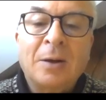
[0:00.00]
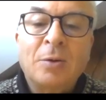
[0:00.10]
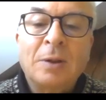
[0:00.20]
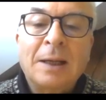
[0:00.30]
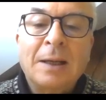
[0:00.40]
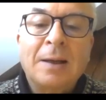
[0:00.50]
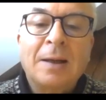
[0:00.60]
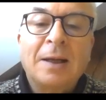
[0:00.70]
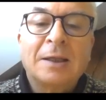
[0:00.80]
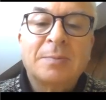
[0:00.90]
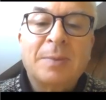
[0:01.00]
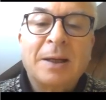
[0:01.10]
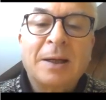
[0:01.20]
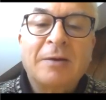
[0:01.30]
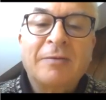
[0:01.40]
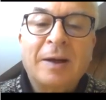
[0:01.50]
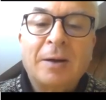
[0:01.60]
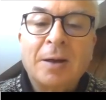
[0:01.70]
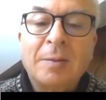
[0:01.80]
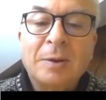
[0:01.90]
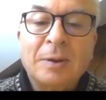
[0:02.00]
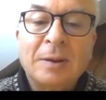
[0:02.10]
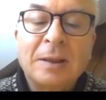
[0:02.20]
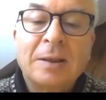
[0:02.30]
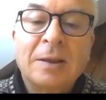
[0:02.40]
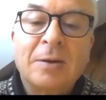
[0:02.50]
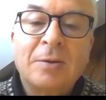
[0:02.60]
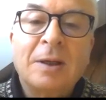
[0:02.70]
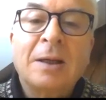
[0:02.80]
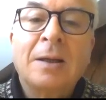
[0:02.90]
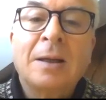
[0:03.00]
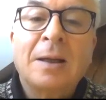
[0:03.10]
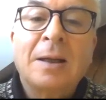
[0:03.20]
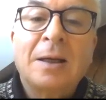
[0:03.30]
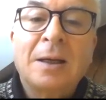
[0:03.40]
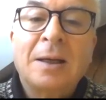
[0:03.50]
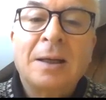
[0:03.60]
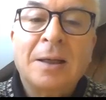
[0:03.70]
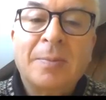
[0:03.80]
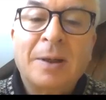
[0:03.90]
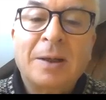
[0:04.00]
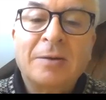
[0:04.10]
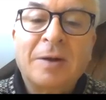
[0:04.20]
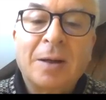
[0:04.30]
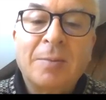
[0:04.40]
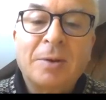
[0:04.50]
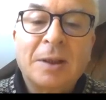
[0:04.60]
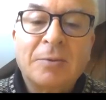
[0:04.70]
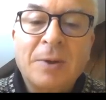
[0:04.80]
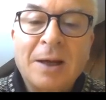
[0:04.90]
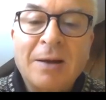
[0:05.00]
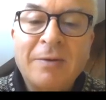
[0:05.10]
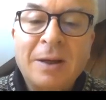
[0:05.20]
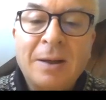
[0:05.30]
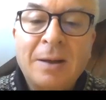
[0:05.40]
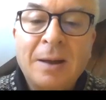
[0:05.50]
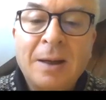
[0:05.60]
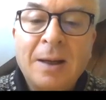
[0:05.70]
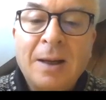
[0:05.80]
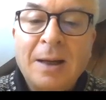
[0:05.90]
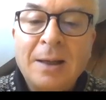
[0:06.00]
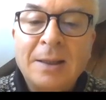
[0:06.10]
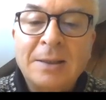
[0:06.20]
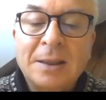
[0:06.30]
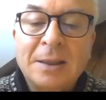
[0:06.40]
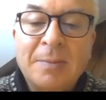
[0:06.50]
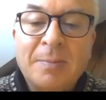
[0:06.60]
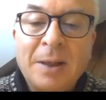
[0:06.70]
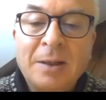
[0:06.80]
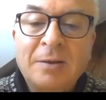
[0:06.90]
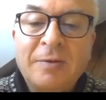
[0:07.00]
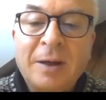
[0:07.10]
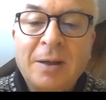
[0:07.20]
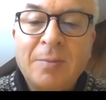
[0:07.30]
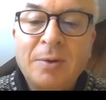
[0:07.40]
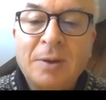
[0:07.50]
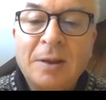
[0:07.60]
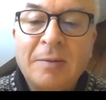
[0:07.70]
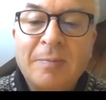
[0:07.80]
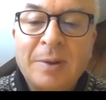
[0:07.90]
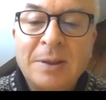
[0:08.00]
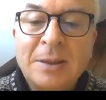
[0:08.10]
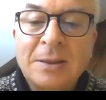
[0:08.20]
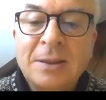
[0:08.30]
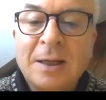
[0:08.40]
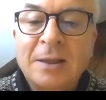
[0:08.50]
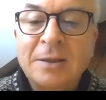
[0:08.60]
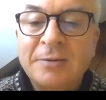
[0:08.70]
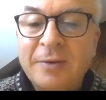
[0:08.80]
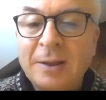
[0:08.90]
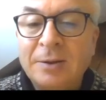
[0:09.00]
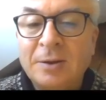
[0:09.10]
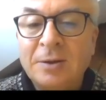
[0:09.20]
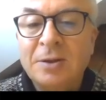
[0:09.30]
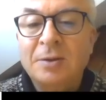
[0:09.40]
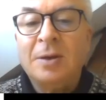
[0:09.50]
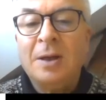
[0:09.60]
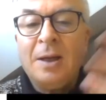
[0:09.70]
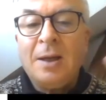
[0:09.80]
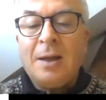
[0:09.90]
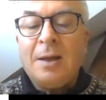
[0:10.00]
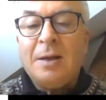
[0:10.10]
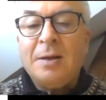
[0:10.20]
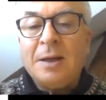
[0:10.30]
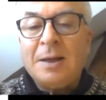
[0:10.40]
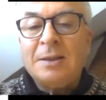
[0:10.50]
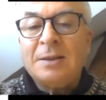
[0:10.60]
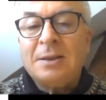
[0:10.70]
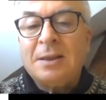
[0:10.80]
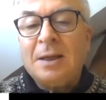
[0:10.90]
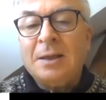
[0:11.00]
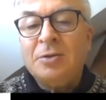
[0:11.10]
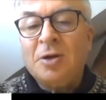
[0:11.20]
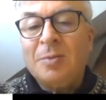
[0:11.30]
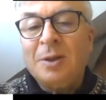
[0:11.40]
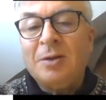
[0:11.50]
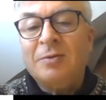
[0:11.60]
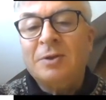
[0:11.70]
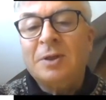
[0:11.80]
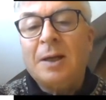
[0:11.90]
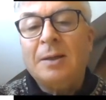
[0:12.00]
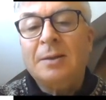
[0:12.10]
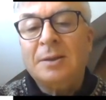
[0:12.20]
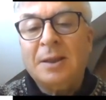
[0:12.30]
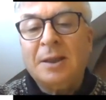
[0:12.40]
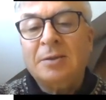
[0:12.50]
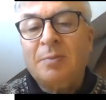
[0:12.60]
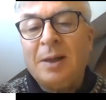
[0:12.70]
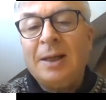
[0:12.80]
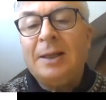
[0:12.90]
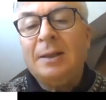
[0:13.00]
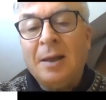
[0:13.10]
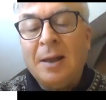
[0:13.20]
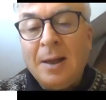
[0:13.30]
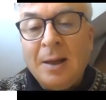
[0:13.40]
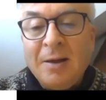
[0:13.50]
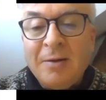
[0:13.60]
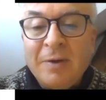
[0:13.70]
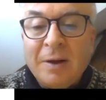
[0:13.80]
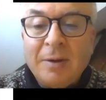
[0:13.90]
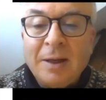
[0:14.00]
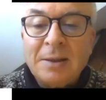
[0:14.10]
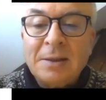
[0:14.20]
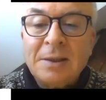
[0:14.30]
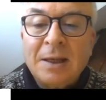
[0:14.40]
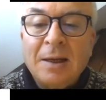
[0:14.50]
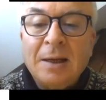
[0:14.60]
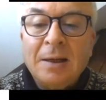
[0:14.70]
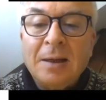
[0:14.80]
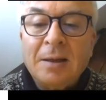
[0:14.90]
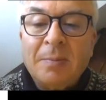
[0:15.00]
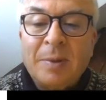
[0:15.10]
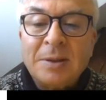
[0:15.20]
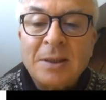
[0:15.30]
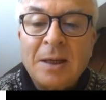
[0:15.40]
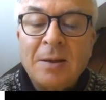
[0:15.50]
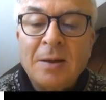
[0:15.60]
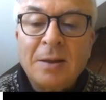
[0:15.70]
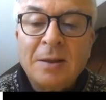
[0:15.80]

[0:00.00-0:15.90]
only explaining variable, the only independent variable that we have here, and as a dependent variable, the PISA science factor. So does enjoyment of science explain variance in the PISA